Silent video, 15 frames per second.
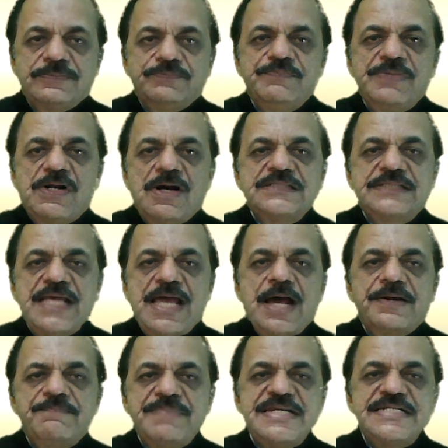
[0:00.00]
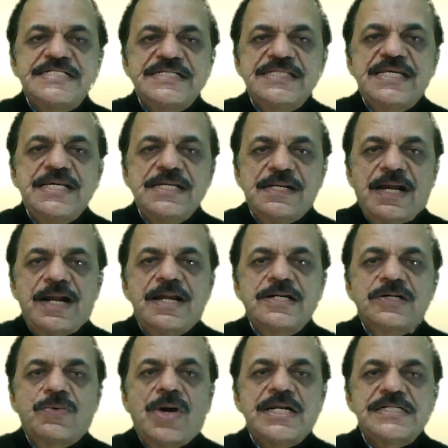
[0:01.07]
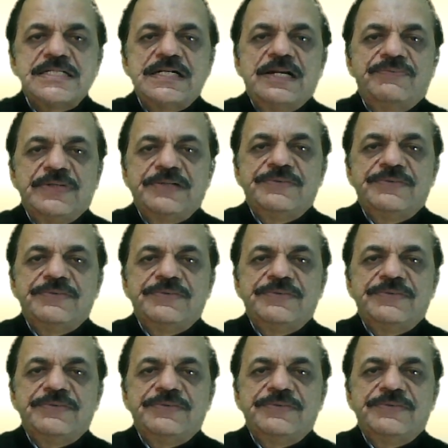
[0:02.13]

because they are meeting the current quality level.